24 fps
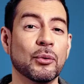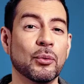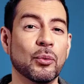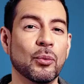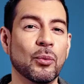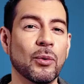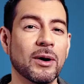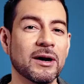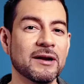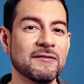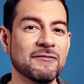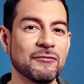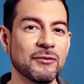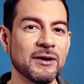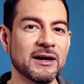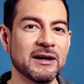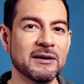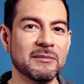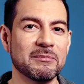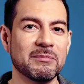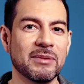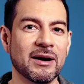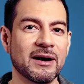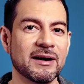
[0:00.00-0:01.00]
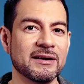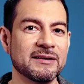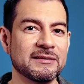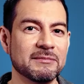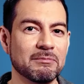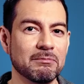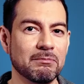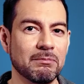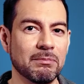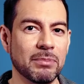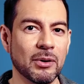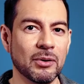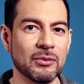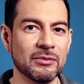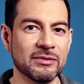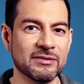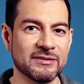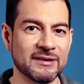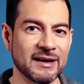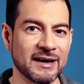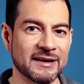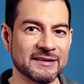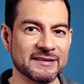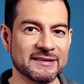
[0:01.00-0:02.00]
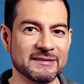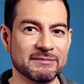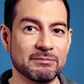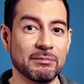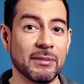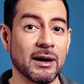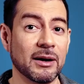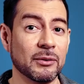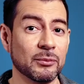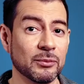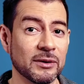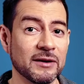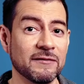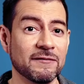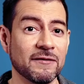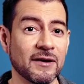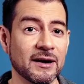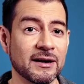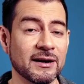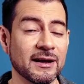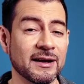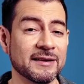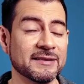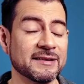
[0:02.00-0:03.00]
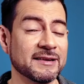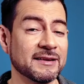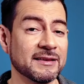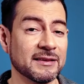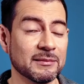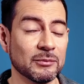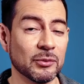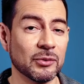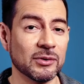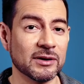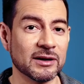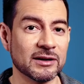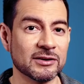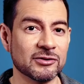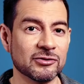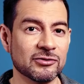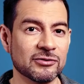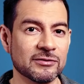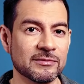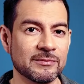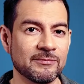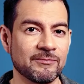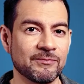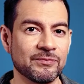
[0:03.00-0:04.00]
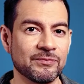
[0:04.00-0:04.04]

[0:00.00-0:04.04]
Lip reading: What if we combined both debts by refinancing the mortgage?